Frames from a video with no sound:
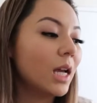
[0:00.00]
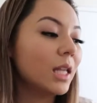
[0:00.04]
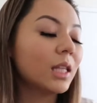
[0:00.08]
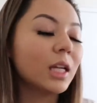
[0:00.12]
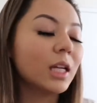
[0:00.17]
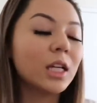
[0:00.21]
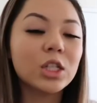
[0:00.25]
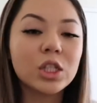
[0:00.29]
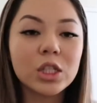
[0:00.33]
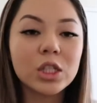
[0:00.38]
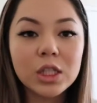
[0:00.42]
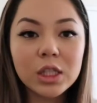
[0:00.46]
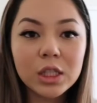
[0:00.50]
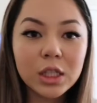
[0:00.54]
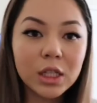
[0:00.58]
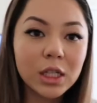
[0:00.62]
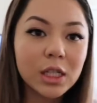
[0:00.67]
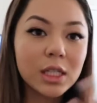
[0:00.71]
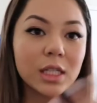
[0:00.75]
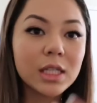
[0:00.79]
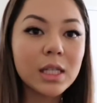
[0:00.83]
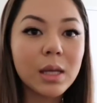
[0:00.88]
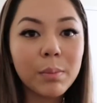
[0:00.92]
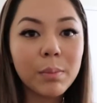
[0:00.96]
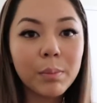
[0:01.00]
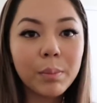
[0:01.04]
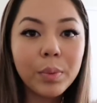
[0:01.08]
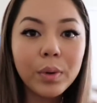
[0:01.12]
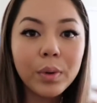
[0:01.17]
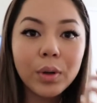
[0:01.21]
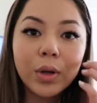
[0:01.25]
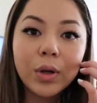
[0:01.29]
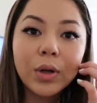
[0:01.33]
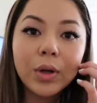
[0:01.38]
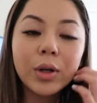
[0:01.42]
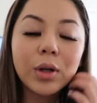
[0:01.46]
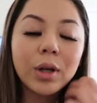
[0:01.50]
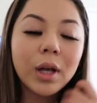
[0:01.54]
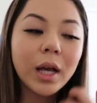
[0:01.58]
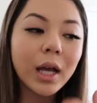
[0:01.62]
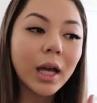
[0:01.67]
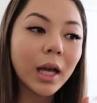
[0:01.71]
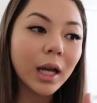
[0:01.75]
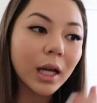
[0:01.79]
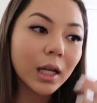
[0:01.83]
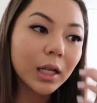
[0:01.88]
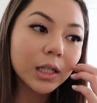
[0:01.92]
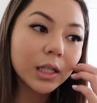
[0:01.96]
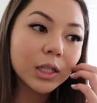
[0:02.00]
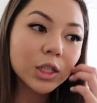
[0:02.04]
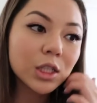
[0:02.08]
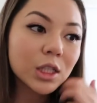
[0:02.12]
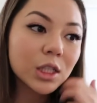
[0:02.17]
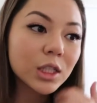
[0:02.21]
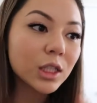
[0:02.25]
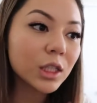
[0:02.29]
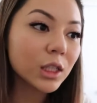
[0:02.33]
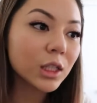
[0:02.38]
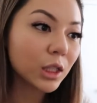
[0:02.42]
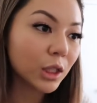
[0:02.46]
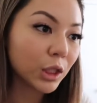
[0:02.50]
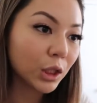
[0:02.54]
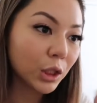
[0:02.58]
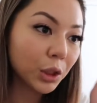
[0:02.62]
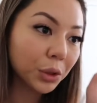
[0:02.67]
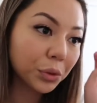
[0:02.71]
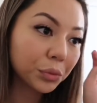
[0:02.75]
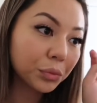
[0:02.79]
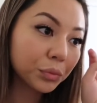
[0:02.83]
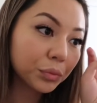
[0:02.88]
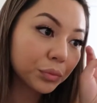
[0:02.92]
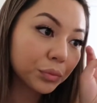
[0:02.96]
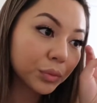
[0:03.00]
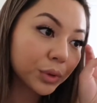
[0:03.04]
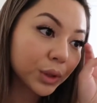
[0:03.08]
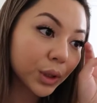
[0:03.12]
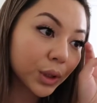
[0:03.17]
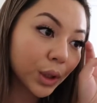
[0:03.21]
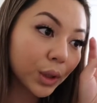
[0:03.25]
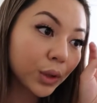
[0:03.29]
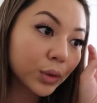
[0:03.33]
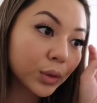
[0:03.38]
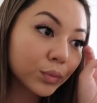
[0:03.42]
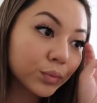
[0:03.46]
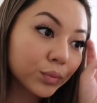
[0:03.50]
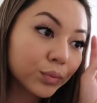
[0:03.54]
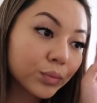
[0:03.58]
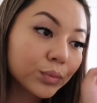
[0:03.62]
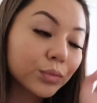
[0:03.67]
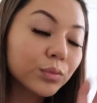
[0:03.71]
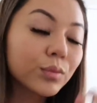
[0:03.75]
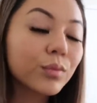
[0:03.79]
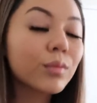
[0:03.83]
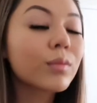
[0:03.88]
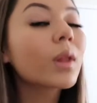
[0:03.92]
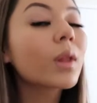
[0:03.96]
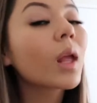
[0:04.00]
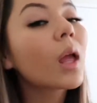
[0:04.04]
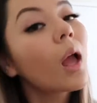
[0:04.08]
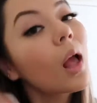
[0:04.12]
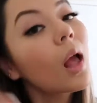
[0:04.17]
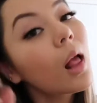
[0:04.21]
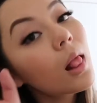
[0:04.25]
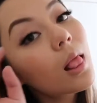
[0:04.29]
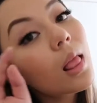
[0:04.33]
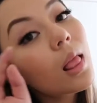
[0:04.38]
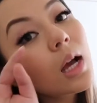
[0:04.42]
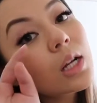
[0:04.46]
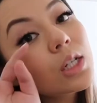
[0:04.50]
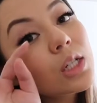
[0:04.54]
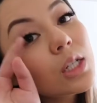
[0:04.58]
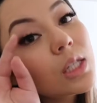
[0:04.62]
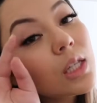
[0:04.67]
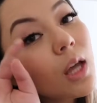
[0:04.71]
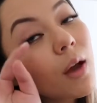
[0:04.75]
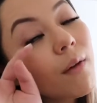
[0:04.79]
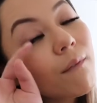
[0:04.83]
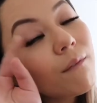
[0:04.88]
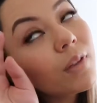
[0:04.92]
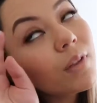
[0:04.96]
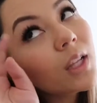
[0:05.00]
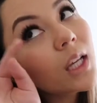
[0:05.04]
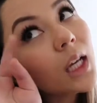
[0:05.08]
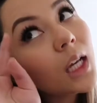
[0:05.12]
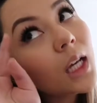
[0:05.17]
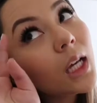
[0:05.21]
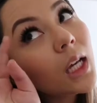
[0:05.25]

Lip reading: They just look simple and just cute. So, lashes on fleek.